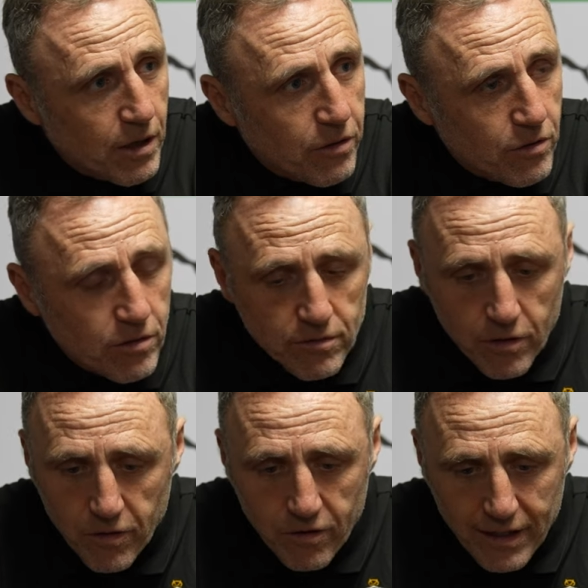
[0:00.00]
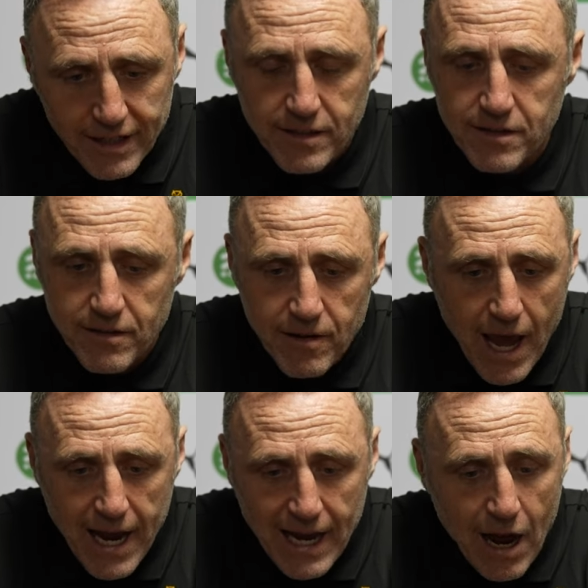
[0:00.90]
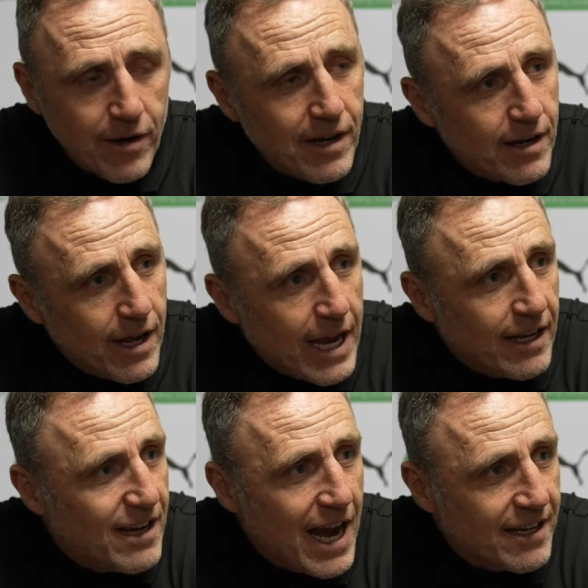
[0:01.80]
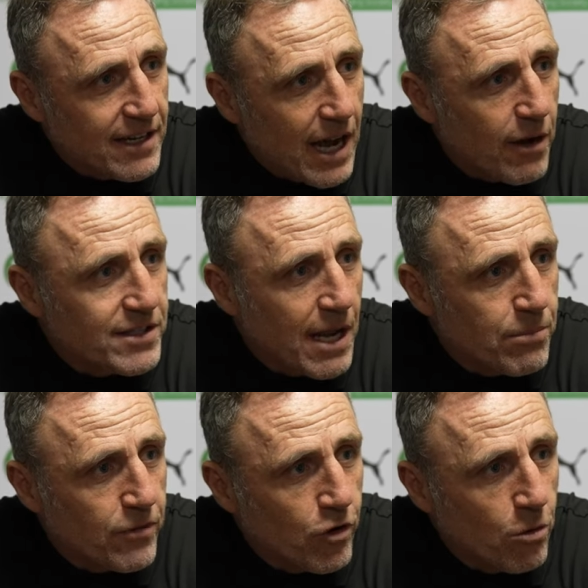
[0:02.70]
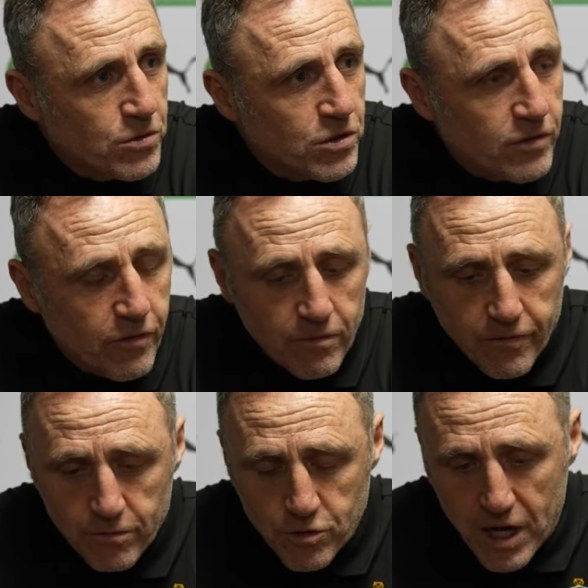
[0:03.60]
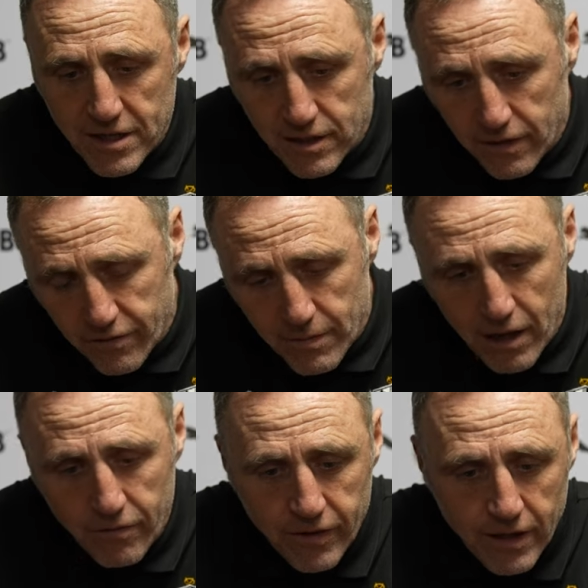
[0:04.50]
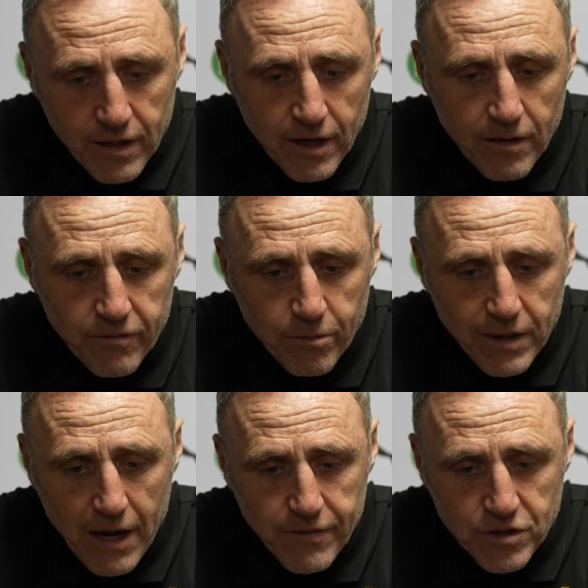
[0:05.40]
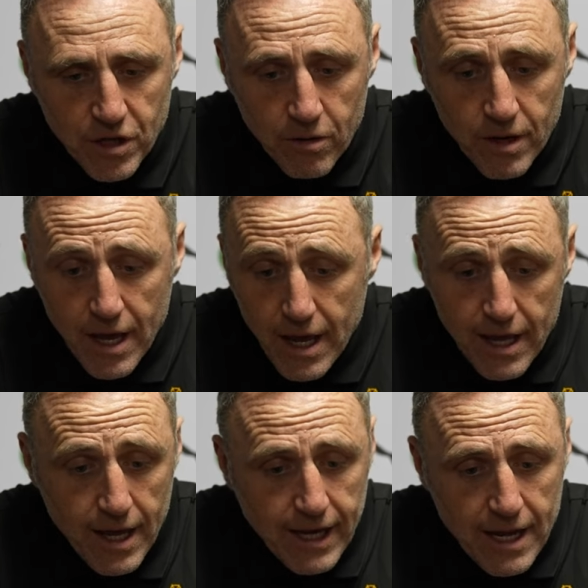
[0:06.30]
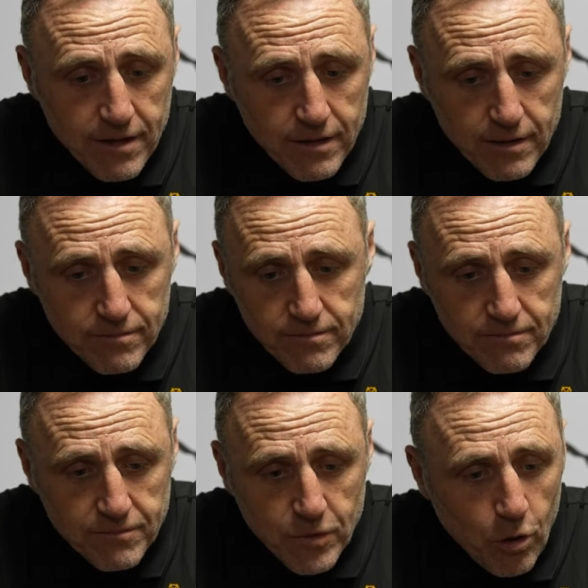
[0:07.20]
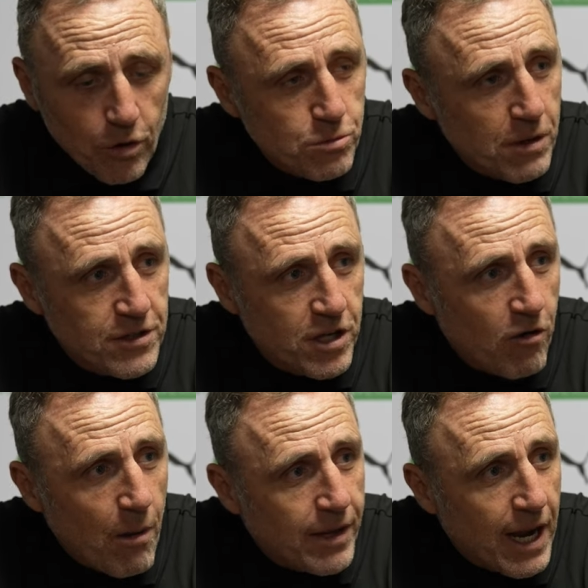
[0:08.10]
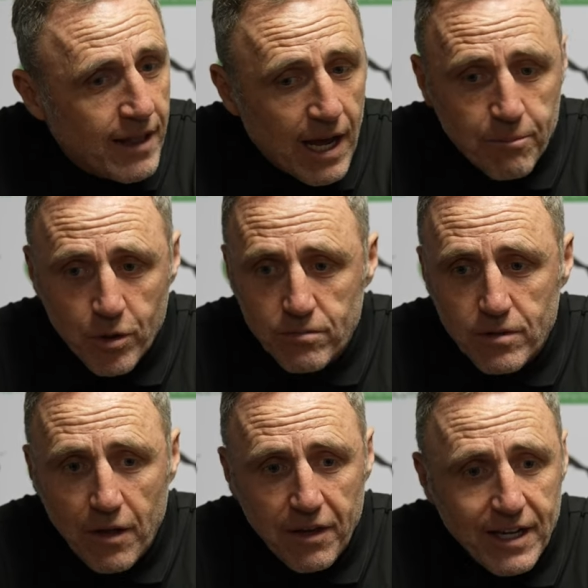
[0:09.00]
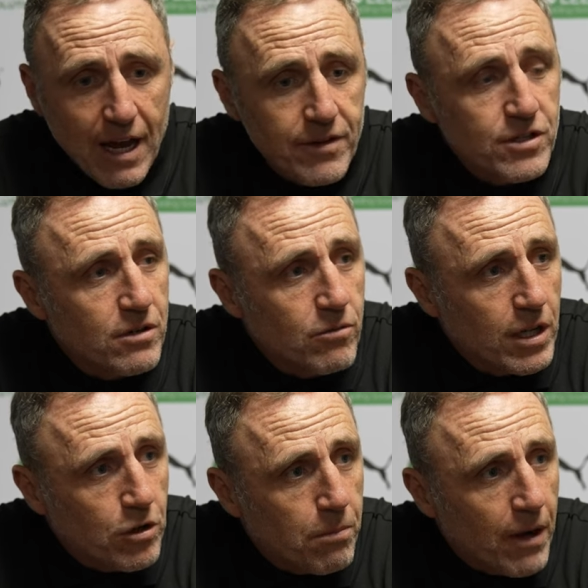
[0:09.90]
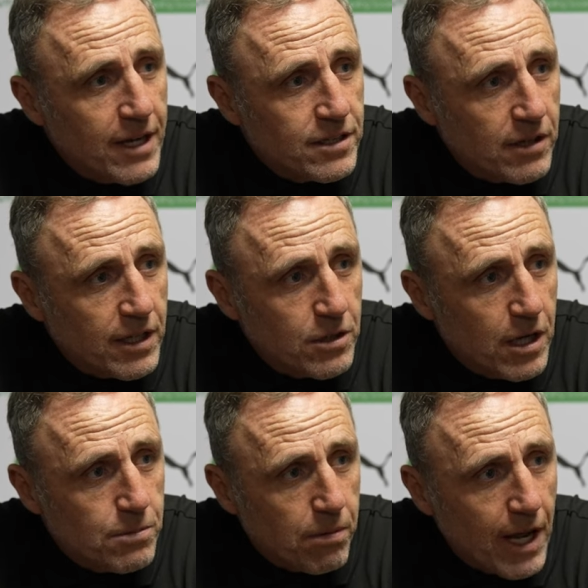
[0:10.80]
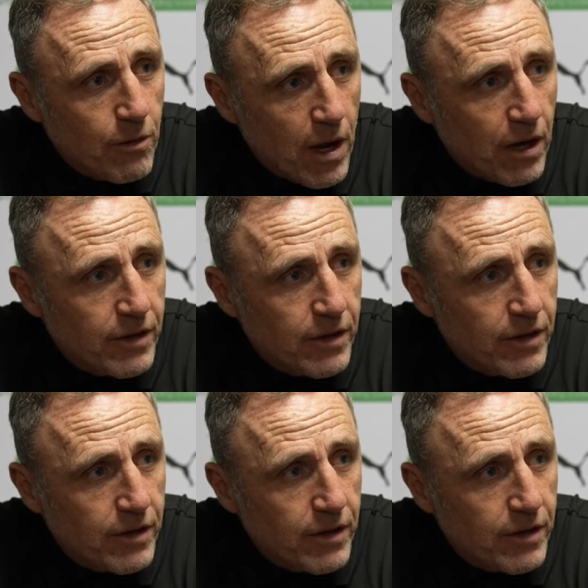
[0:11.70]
I thought there were at least nine out of ten performances from Jesse, from Alfie, and from Gavin. So again, all those players have got to replicate that, but I think Gavin's in a really good place. I think he's playing well.